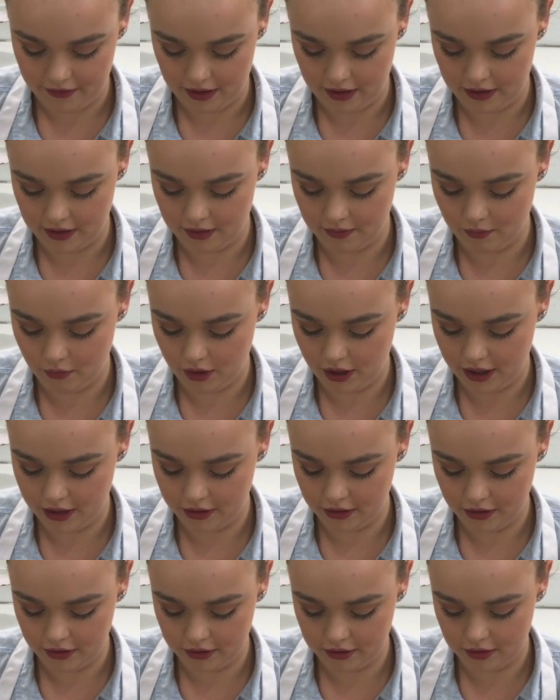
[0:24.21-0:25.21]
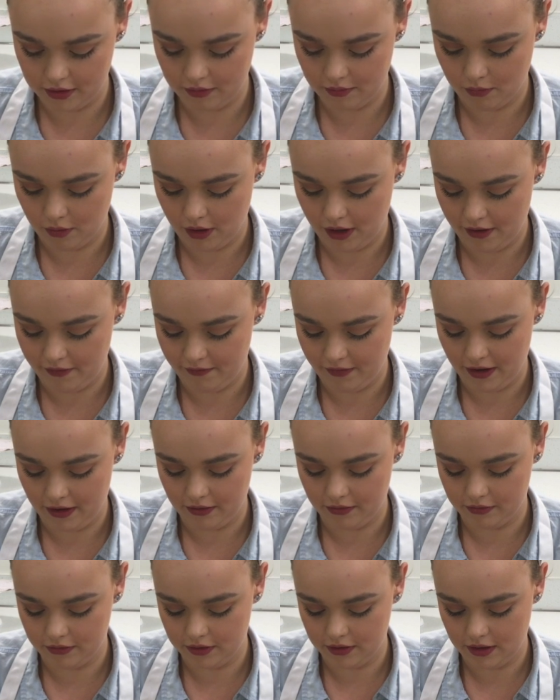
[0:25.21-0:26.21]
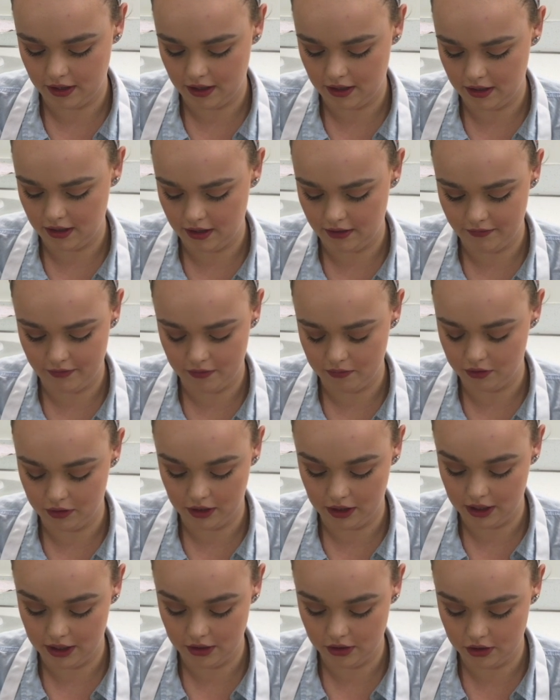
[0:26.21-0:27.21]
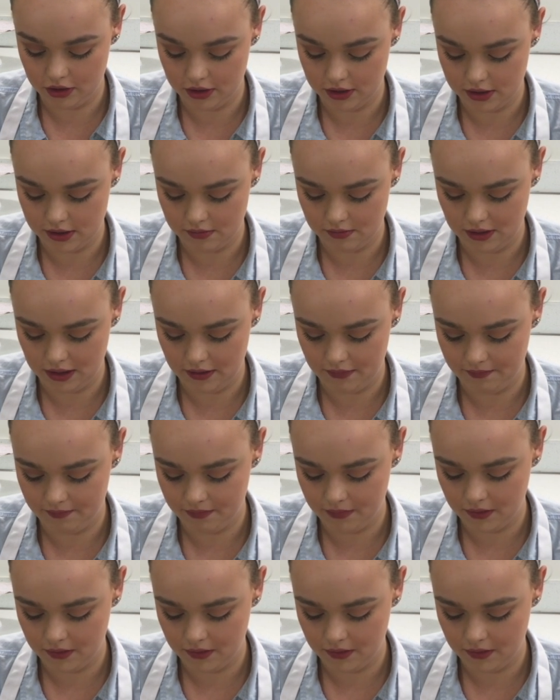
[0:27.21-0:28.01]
And the more I looked, the more I found that none of them really interest me.